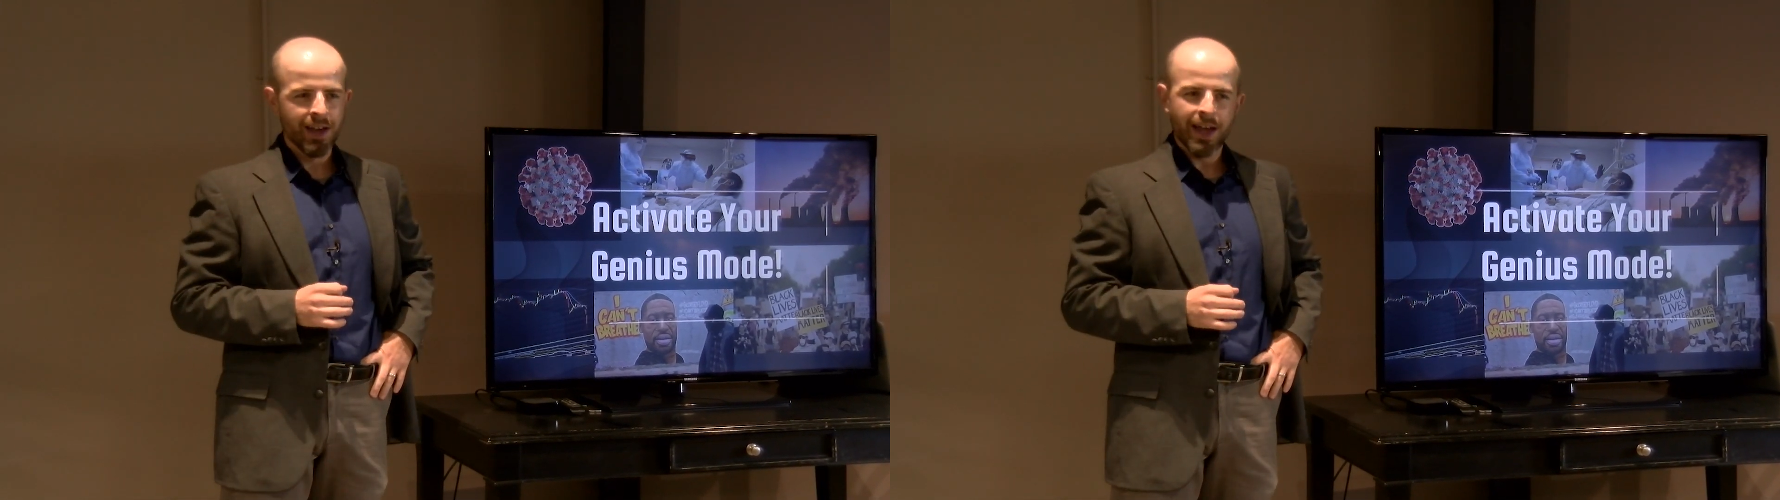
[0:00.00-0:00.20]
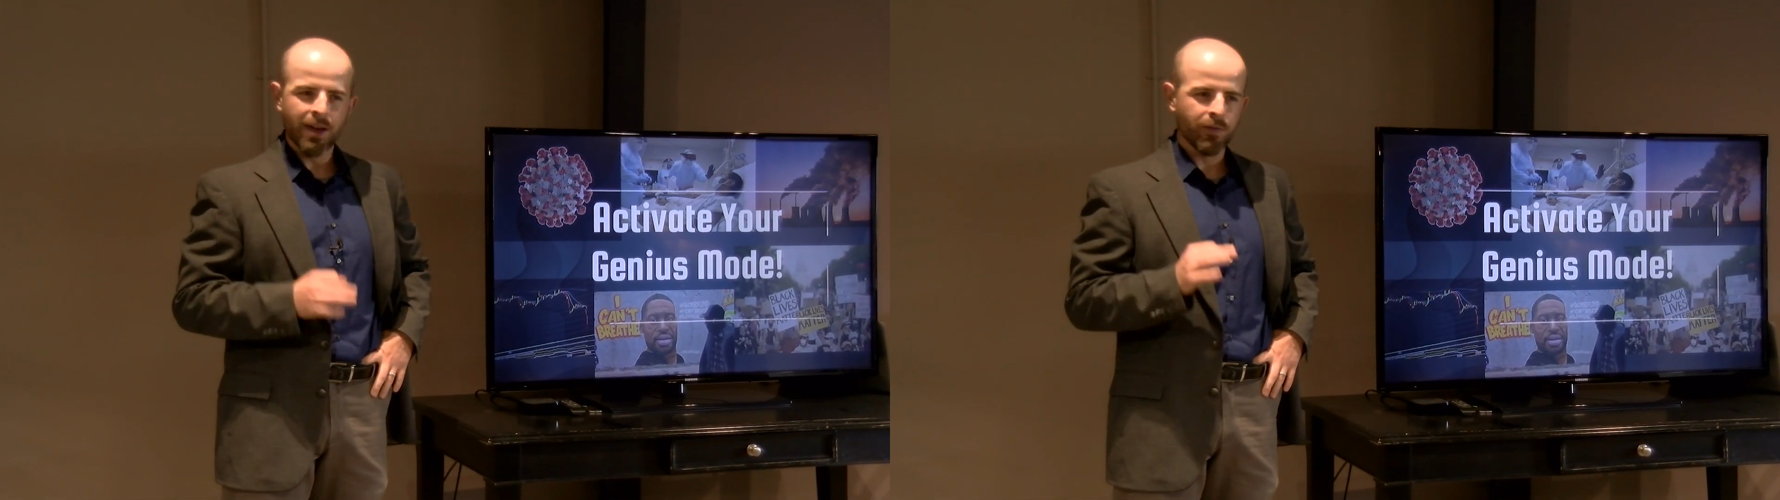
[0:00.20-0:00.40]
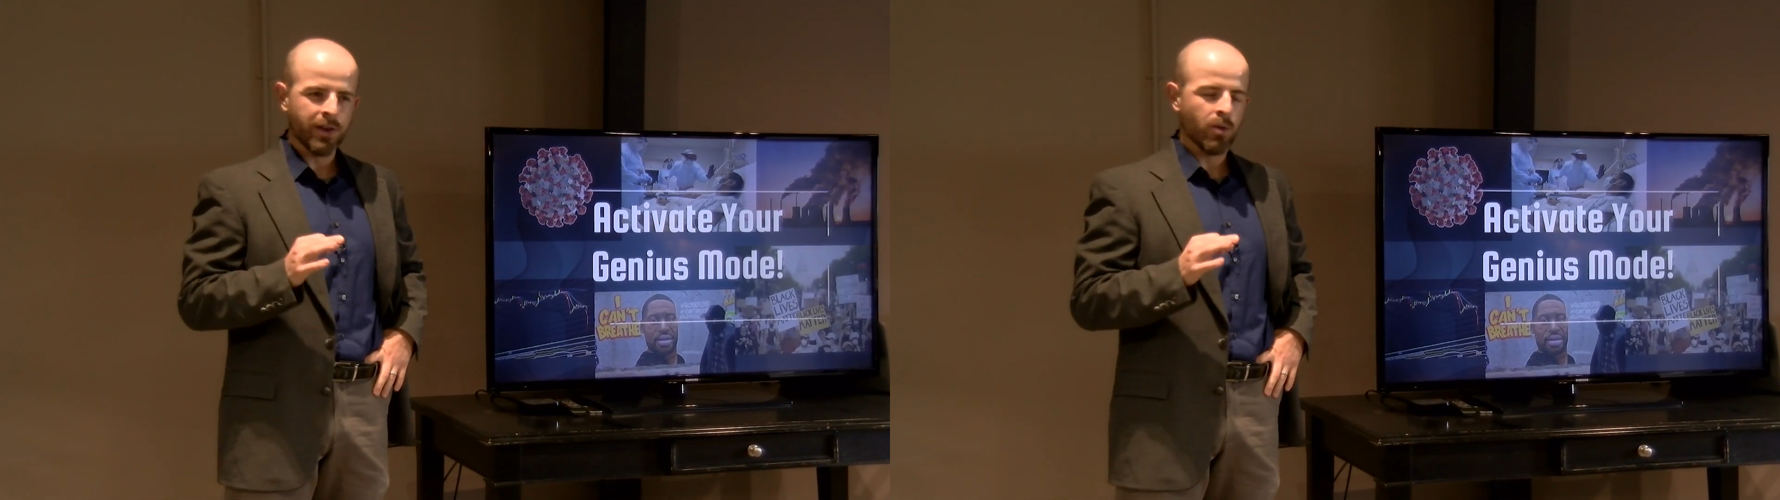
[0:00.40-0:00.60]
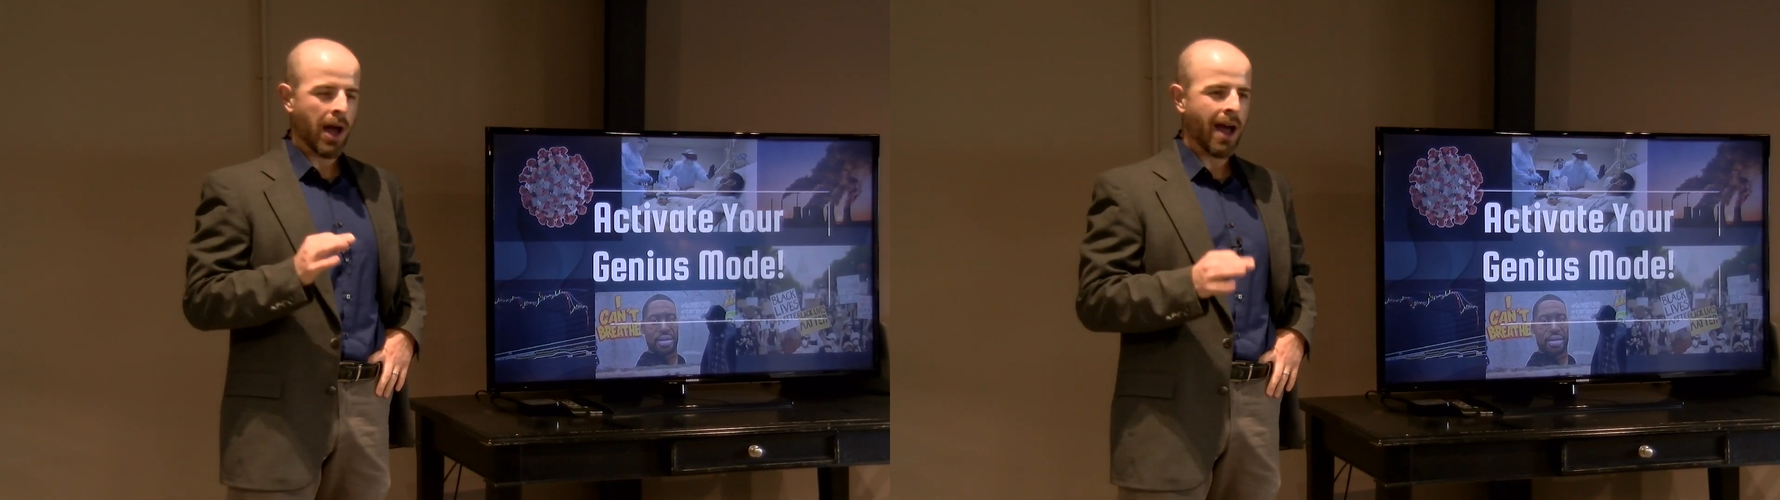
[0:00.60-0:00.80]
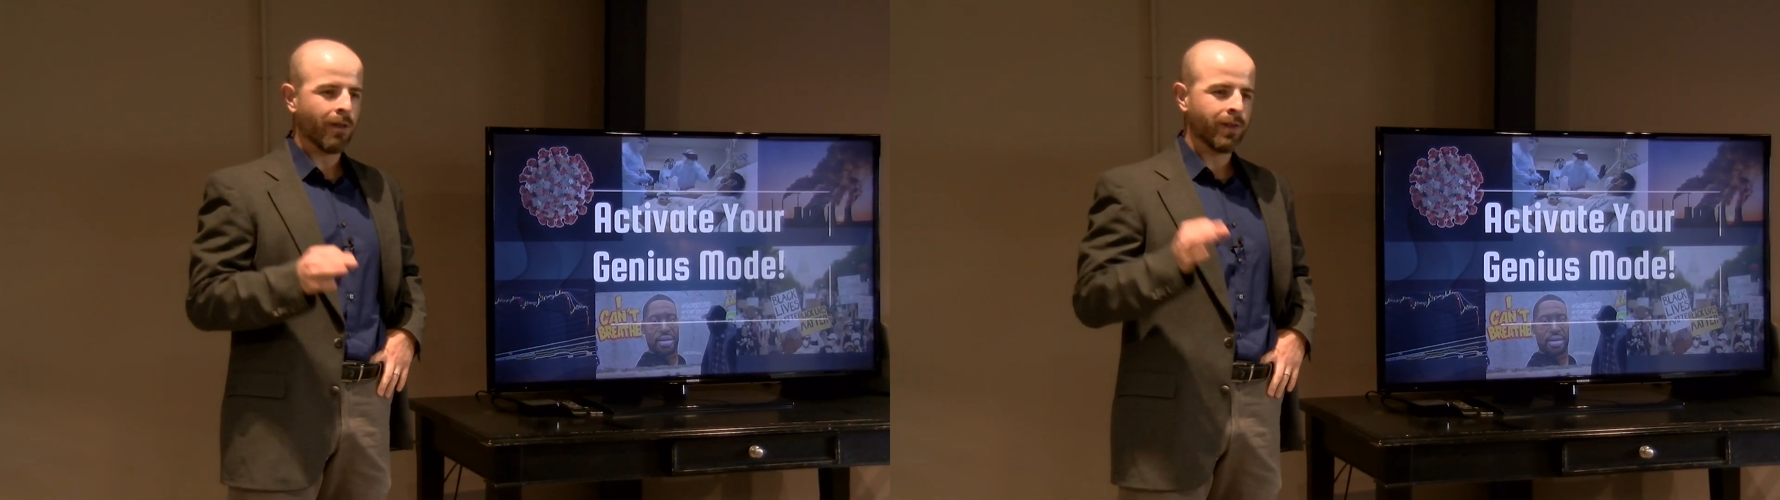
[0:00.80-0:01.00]
if you
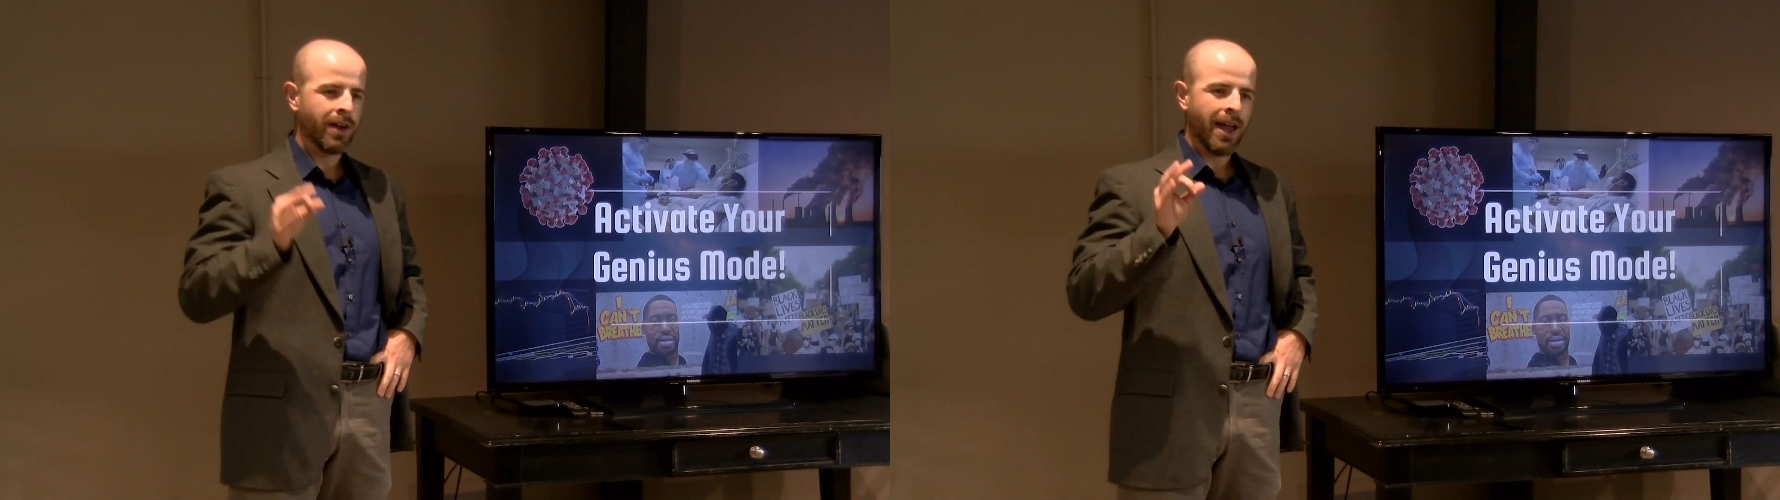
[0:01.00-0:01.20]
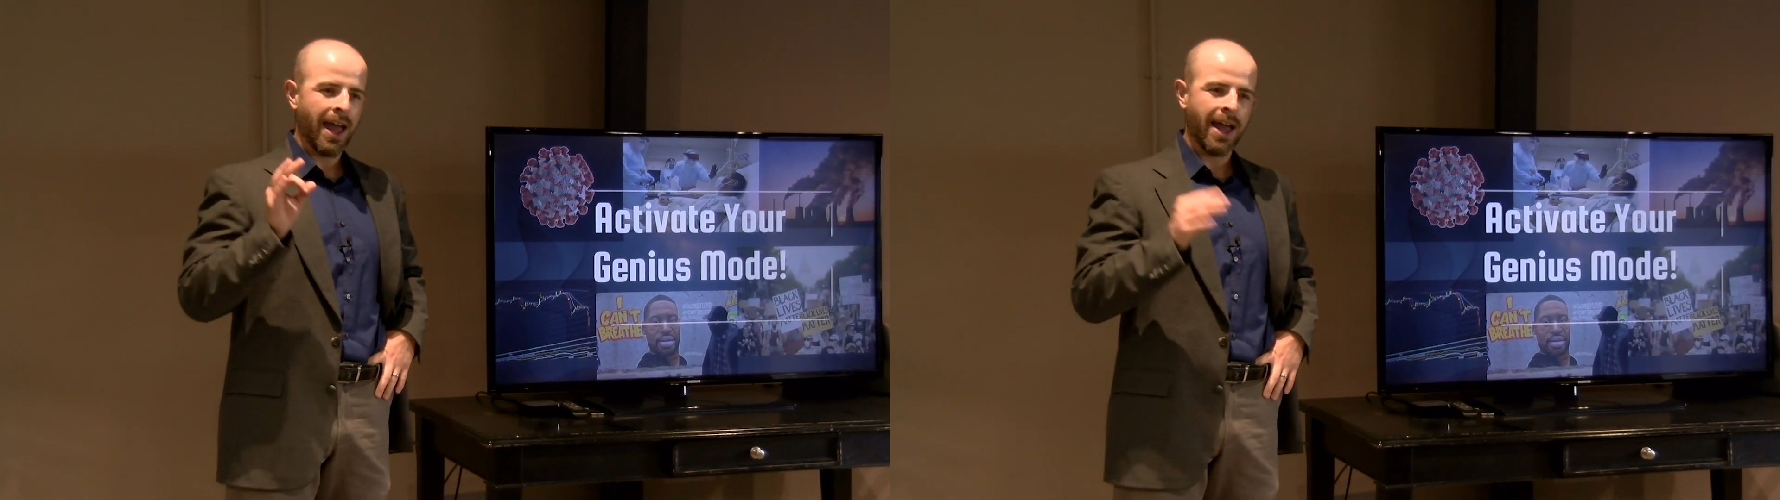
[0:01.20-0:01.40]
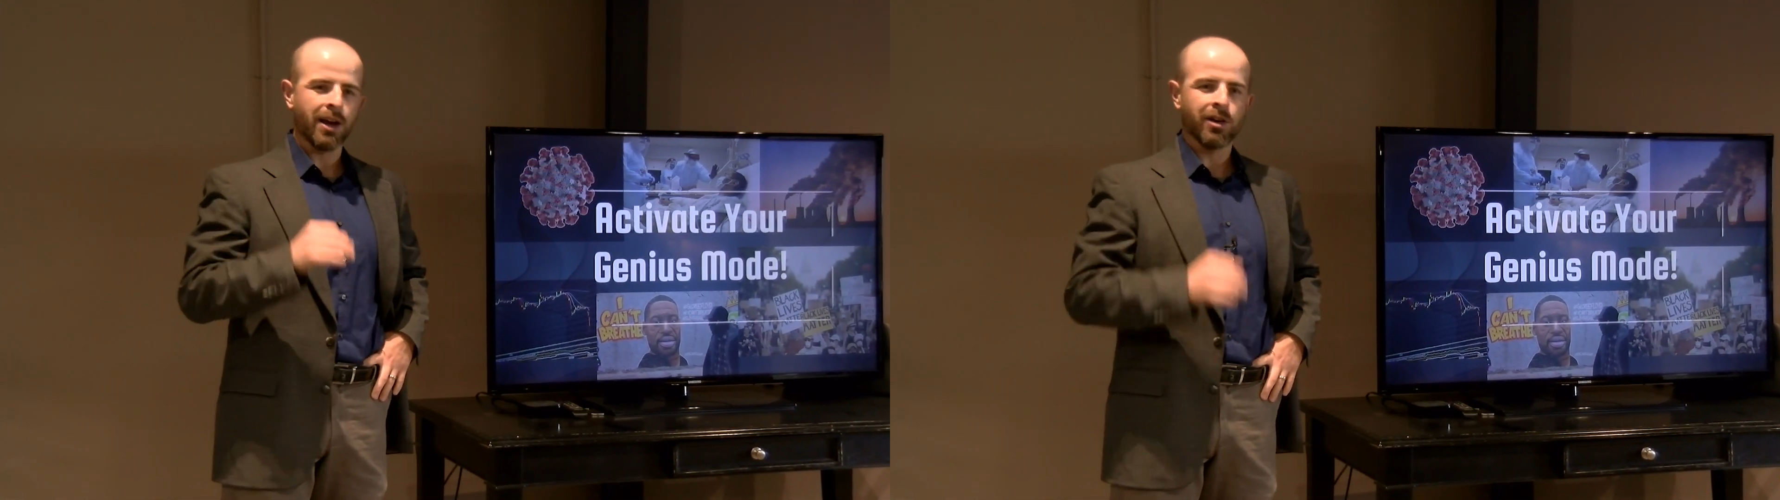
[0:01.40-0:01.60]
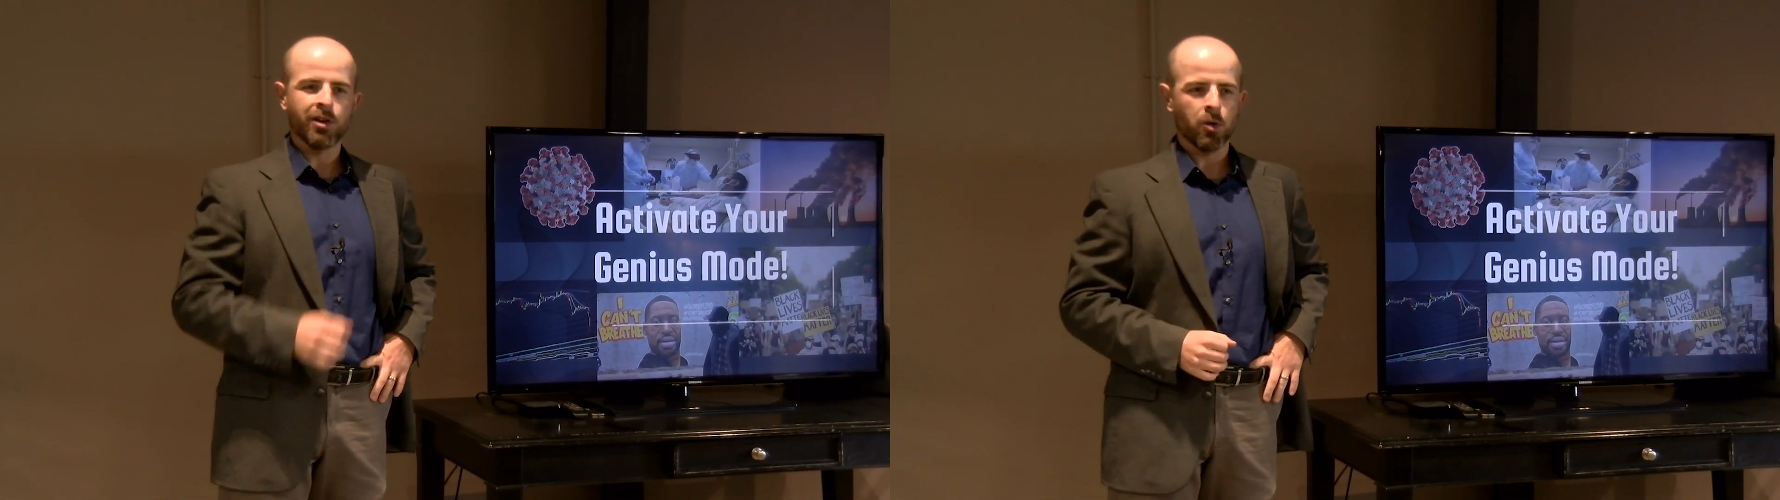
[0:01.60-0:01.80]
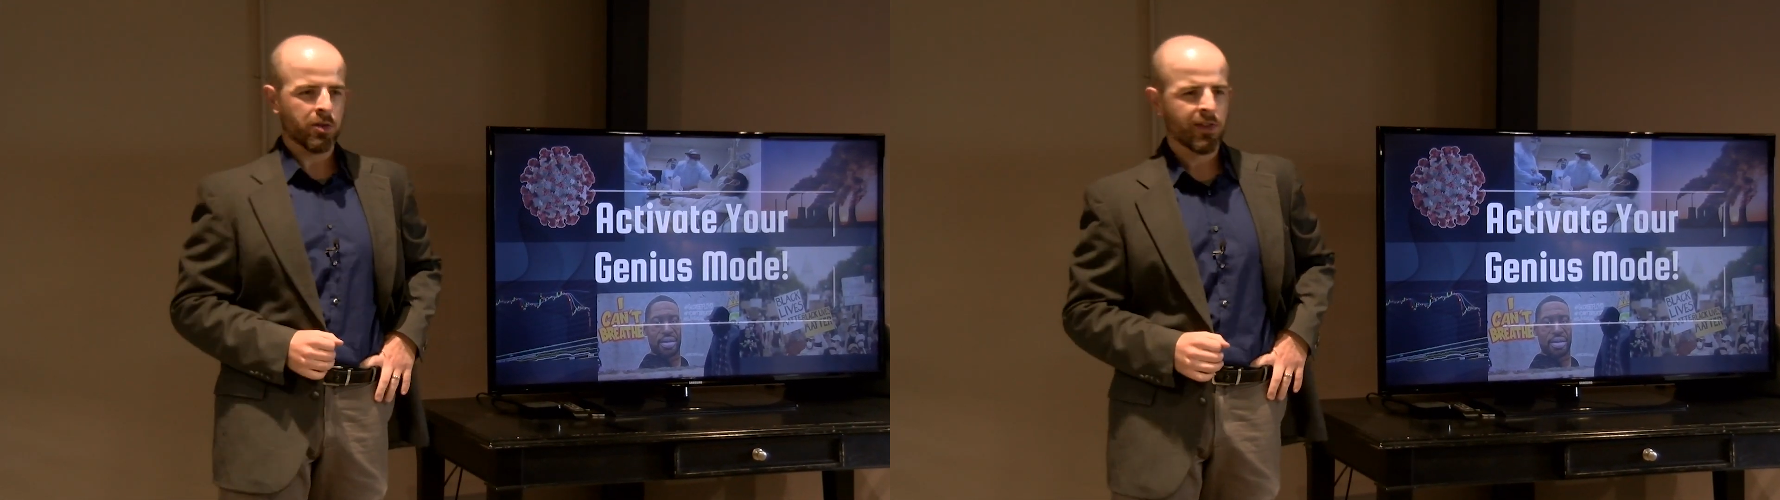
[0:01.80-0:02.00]
have 8
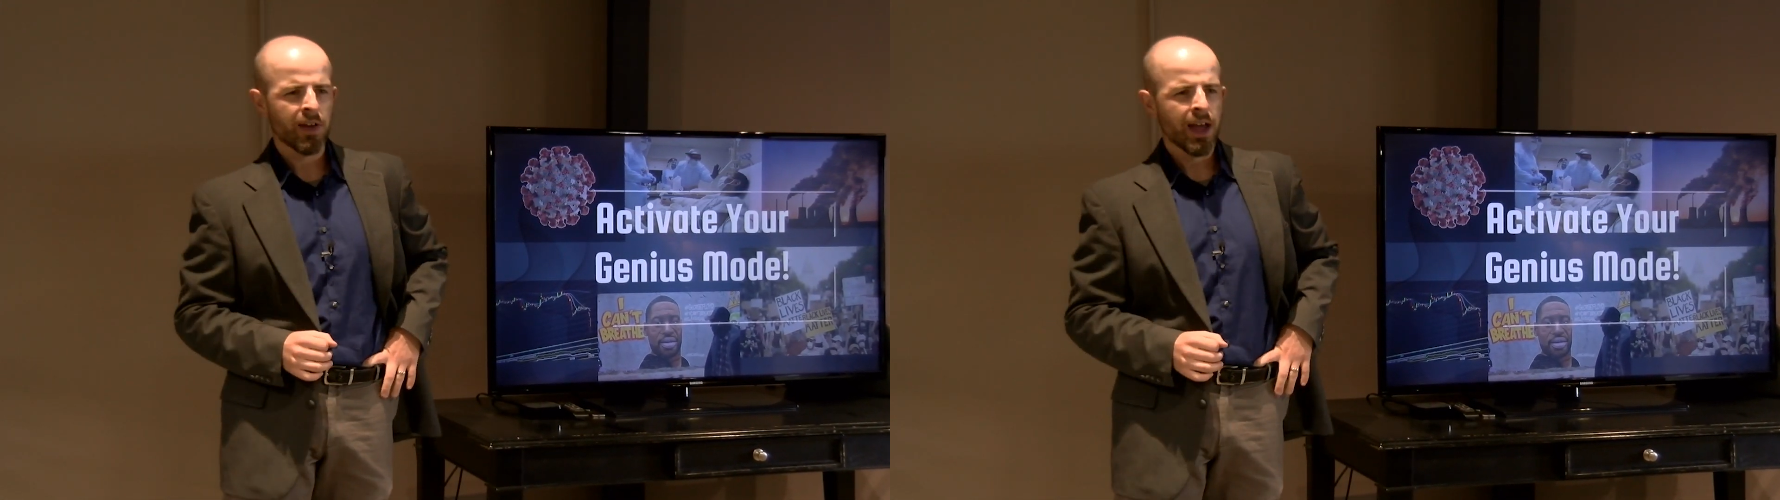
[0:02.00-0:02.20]
notes,